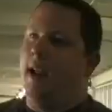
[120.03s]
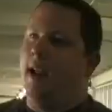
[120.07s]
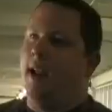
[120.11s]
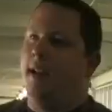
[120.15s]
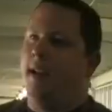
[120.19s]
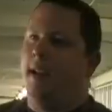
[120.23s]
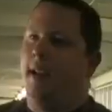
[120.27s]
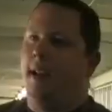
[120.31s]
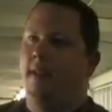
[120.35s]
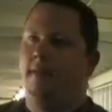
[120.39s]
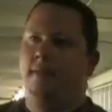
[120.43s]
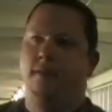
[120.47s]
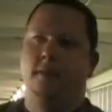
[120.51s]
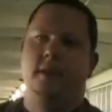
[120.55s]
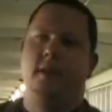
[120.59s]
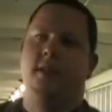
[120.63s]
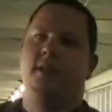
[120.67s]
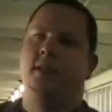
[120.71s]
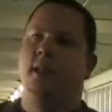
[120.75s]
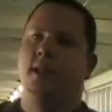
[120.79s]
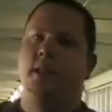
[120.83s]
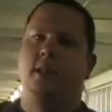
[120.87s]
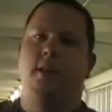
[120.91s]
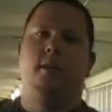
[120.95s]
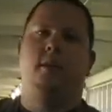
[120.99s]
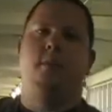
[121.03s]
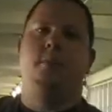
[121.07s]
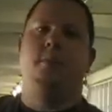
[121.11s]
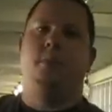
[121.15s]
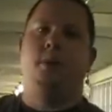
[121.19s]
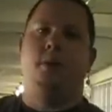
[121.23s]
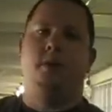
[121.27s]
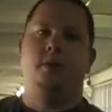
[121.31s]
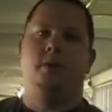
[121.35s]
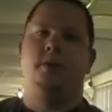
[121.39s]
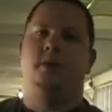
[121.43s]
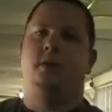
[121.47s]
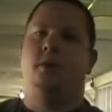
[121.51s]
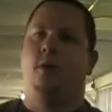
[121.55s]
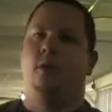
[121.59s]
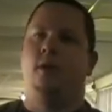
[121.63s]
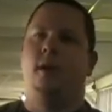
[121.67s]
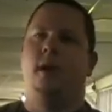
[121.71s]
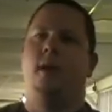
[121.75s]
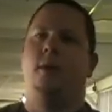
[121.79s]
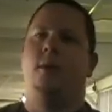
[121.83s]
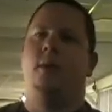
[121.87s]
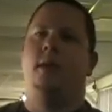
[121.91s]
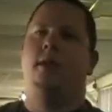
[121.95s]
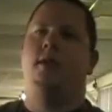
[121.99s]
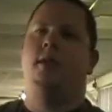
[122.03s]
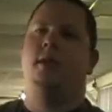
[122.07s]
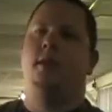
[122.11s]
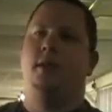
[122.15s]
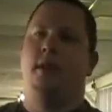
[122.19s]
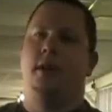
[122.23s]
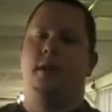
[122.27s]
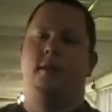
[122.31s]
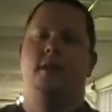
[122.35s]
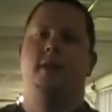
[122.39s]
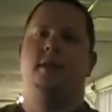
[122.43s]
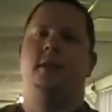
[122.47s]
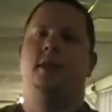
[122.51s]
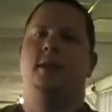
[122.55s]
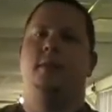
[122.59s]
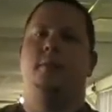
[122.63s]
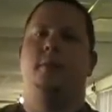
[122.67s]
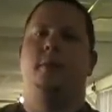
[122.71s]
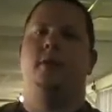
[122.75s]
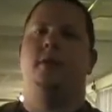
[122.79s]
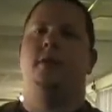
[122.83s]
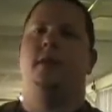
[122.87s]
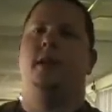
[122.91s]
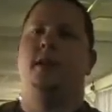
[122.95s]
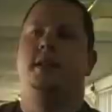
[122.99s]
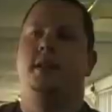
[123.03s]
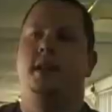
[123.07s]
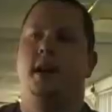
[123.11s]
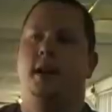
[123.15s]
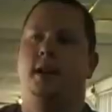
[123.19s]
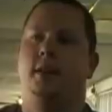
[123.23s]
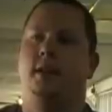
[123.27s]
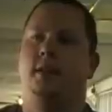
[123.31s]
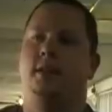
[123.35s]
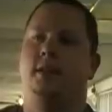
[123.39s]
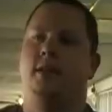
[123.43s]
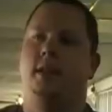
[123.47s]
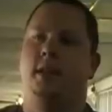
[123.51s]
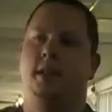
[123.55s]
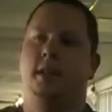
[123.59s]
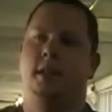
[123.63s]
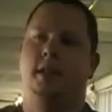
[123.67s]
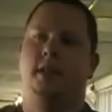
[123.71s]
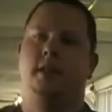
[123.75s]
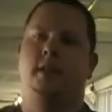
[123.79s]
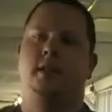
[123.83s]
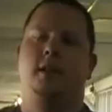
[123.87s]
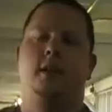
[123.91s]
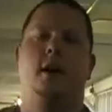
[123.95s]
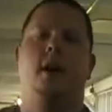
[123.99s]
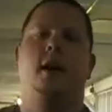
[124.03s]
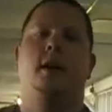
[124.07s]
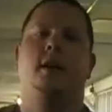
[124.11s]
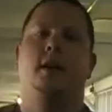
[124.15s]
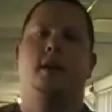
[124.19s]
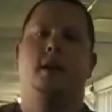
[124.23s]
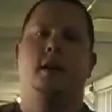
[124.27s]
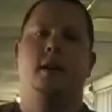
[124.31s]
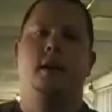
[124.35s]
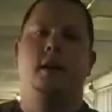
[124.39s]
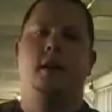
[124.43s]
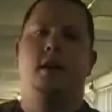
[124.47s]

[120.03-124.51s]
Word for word: And every single store I went to and every single person I talked to said, get the Glock.